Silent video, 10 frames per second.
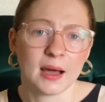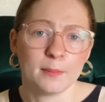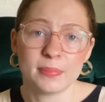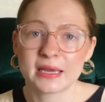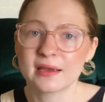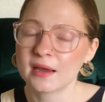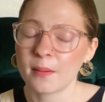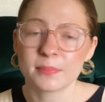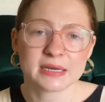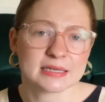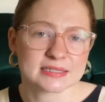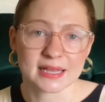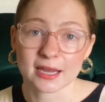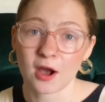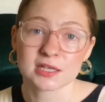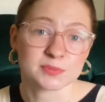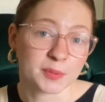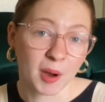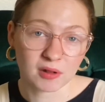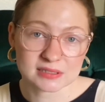big companies like
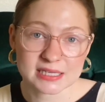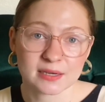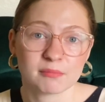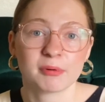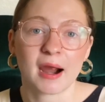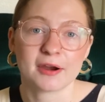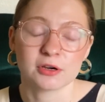Cosmopolitan prior